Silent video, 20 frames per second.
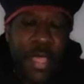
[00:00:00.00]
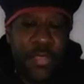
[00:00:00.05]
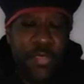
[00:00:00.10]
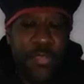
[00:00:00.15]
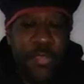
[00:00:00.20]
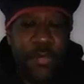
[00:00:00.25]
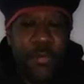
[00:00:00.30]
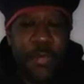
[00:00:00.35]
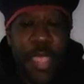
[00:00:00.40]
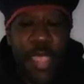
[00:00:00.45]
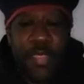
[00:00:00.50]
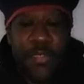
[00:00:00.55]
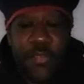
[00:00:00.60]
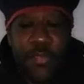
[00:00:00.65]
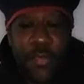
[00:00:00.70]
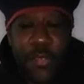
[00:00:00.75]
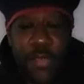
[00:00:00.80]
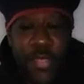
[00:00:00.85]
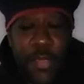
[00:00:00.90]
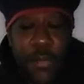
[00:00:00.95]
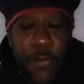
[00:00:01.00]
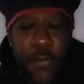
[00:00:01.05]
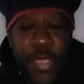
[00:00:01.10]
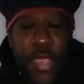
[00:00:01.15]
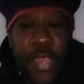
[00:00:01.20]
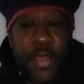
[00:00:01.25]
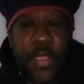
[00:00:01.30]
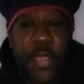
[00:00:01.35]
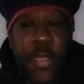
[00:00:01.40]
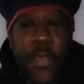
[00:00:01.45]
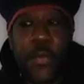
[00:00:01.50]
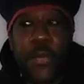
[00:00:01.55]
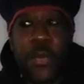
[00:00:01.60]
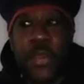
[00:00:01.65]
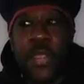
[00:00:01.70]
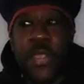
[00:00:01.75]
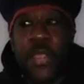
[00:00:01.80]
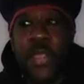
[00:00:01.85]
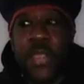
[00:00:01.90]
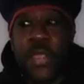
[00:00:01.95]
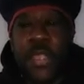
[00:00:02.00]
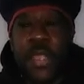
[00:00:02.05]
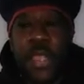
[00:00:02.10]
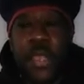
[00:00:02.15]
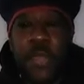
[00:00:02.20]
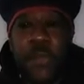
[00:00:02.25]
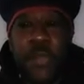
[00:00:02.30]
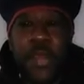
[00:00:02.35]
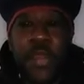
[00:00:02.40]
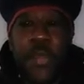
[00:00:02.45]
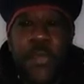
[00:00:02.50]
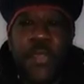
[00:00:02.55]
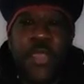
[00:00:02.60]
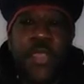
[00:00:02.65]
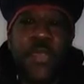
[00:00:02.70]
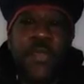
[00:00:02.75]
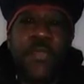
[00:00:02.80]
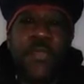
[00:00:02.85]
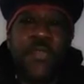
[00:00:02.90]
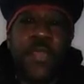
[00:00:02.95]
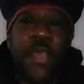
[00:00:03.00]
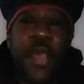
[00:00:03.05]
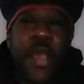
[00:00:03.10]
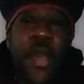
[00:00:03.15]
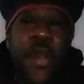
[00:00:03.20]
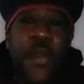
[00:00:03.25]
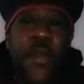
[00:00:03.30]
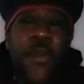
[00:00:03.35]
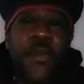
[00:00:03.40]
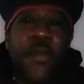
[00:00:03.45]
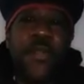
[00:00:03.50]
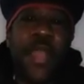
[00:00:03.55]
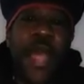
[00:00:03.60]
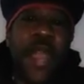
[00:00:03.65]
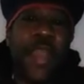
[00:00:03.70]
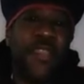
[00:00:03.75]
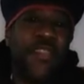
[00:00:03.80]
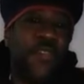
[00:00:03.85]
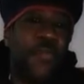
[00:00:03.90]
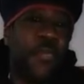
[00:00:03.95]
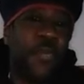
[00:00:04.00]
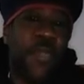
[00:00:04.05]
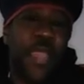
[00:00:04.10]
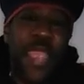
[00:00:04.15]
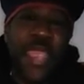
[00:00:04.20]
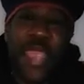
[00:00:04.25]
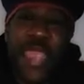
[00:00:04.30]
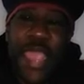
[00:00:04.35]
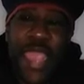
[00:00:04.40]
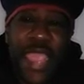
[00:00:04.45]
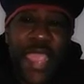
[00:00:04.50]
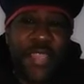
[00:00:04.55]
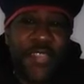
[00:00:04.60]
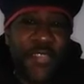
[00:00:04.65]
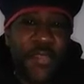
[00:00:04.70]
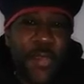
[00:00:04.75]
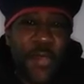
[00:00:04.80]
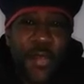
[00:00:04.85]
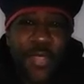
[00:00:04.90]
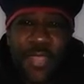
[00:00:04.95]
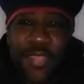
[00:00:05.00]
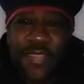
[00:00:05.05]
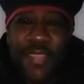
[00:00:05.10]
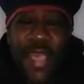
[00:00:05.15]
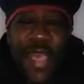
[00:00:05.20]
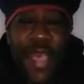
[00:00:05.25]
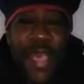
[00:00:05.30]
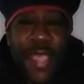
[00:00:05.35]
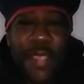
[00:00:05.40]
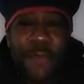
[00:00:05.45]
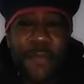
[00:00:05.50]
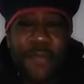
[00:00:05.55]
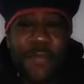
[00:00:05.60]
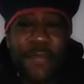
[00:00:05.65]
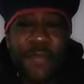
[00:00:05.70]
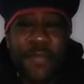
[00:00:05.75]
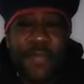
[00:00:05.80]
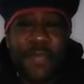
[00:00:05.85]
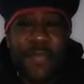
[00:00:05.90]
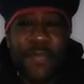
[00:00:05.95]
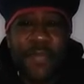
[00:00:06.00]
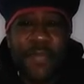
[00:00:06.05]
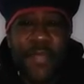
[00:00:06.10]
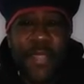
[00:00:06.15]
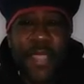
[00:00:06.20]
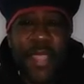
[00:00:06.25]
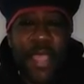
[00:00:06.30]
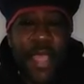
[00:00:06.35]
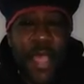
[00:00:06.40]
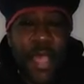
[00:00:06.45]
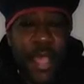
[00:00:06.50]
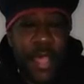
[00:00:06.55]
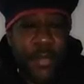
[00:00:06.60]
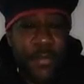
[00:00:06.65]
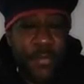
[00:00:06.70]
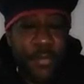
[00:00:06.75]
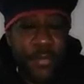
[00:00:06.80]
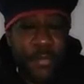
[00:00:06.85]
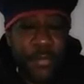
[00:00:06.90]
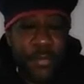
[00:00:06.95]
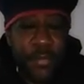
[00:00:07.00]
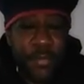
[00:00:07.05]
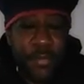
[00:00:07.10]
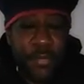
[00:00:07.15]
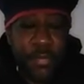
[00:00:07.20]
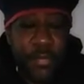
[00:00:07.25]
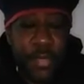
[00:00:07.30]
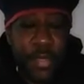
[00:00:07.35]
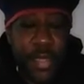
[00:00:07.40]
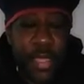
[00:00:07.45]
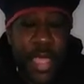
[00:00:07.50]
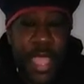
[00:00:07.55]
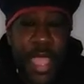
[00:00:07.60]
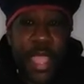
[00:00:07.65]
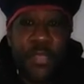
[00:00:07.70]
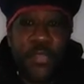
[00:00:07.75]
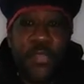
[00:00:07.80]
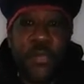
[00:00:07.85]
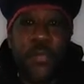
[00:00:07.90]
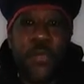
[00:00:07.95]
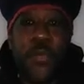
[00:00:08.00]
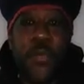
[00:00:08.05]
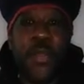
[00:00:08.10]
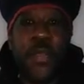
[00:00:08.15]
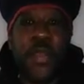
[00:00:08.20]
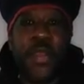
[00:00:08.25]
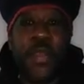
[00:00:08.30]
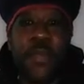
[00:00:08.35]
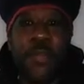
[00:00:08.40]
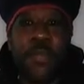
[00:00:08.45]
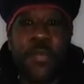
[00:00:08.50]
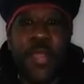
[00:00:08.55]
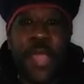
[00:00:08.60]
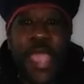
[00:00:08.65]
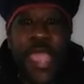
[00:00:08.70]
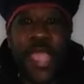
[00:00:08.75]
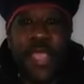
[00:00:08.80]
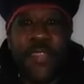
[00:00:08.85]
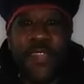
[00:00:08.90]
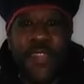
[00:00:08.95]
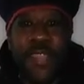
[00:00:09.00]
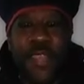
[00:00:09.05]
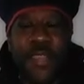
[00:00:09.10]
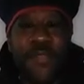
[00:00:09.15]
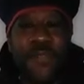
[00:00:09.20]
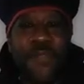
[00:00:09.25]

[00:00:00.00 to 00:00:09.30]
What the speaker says: to make sure that we don't use a whole lot of spray cans all the time. Um, to water the plants and the